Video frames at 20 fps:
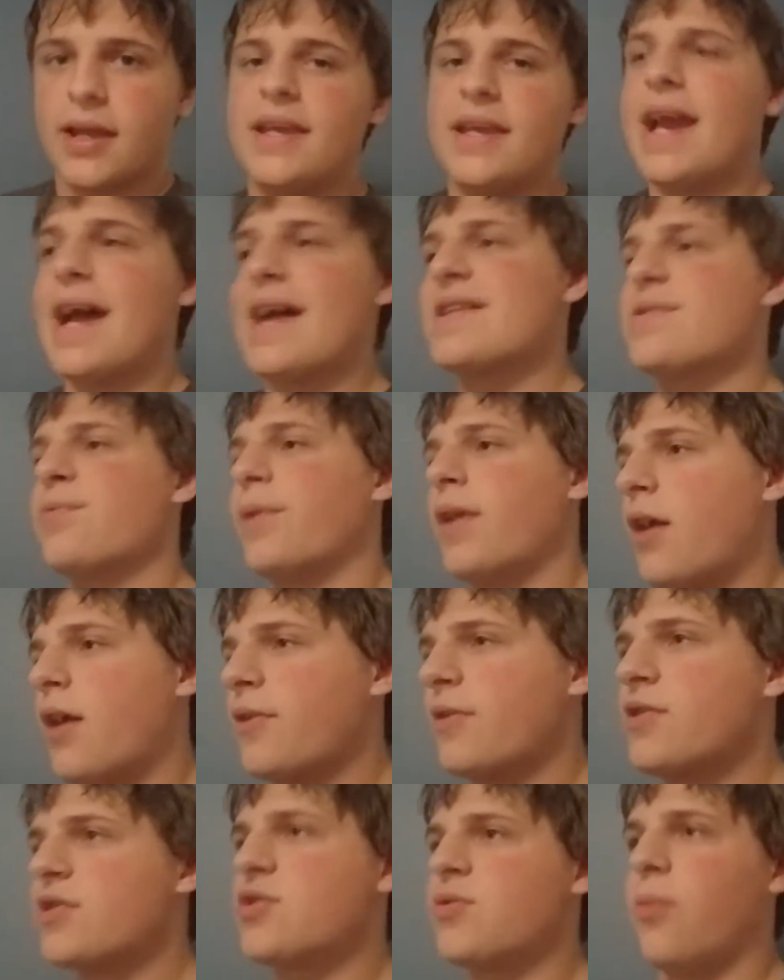He has
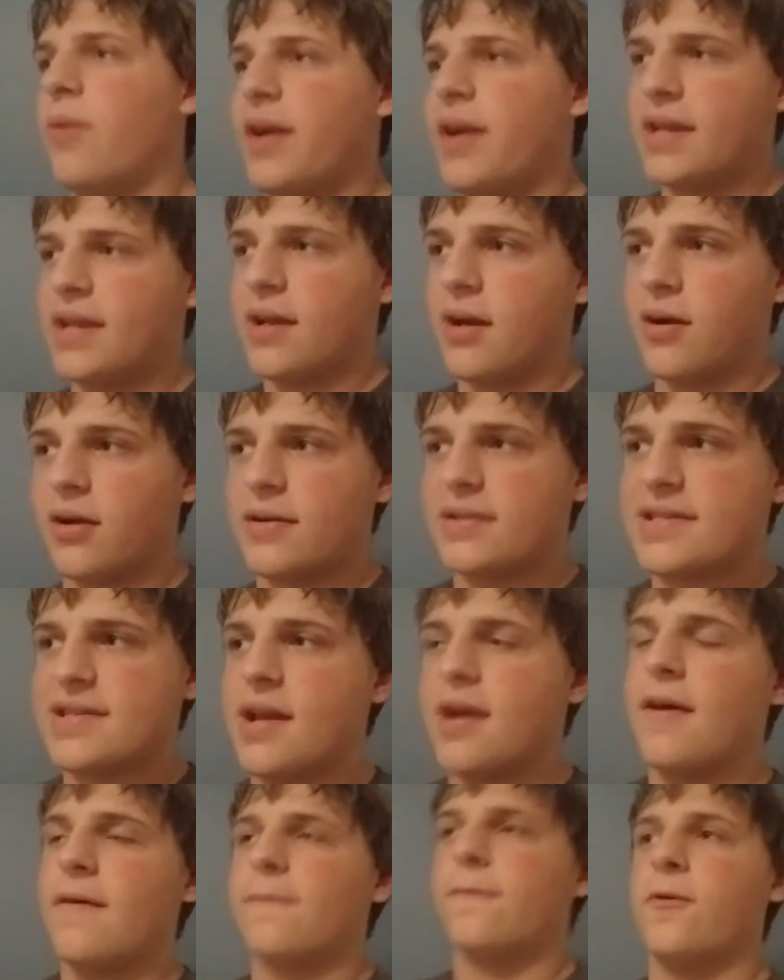120 yards
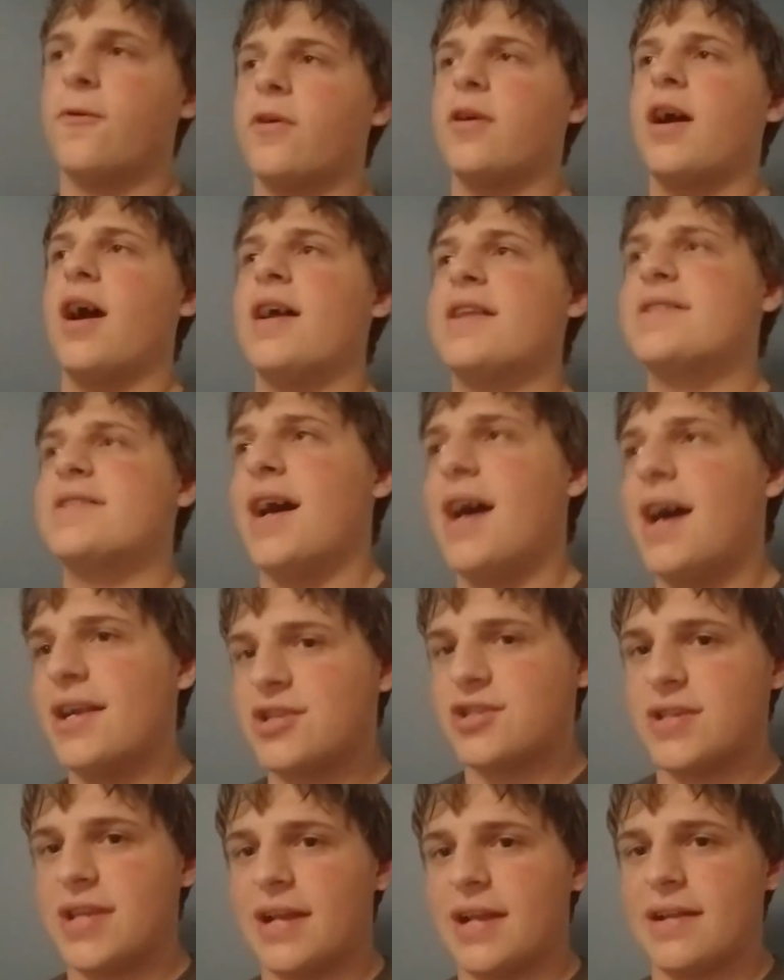for a
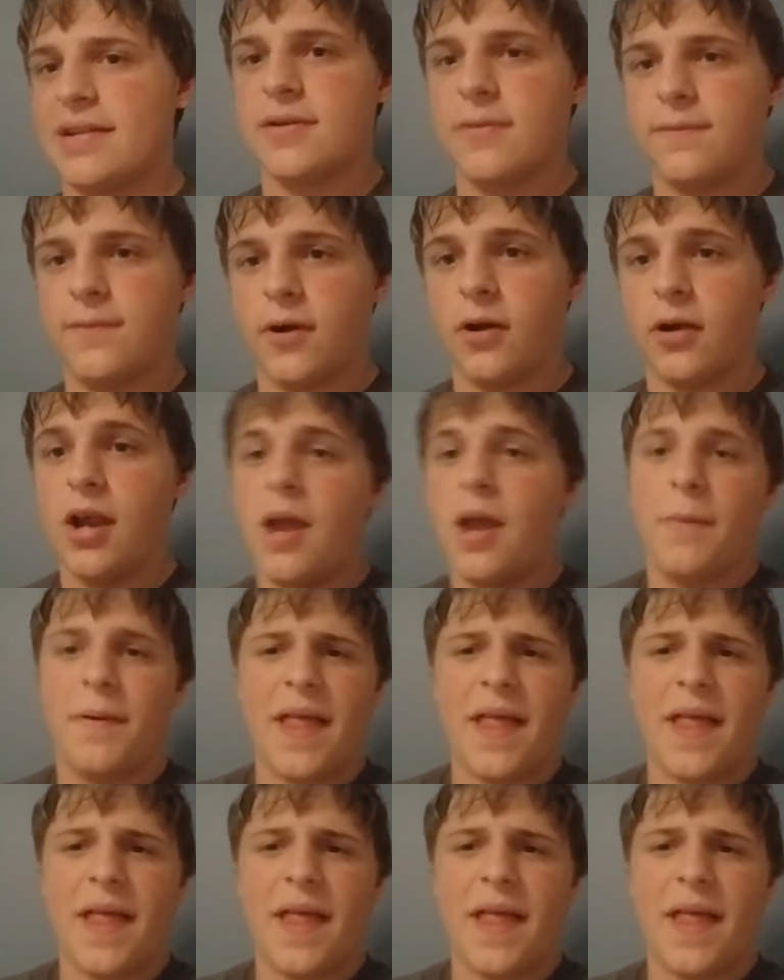touchdown so far.